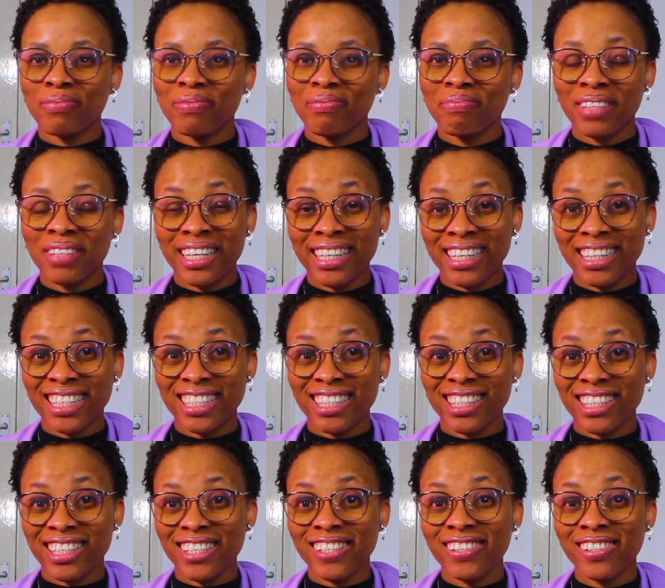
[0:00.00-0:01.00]
the
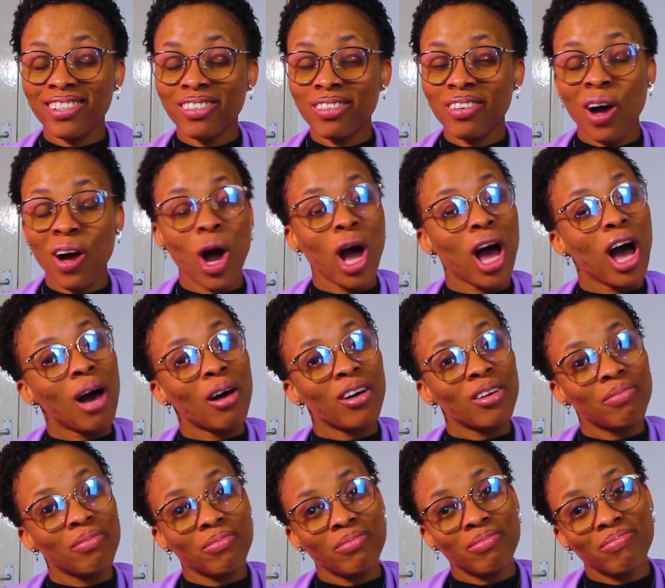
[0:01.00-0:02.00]
new
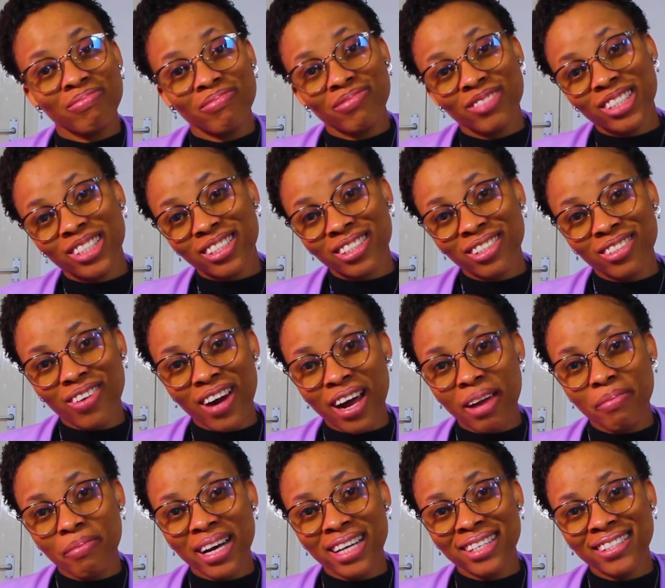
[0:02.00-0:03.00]

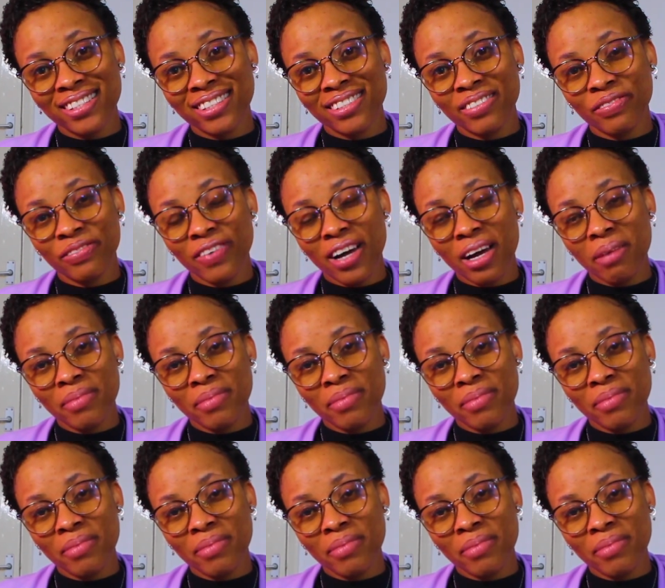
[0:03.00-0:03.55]
subscribers to the family.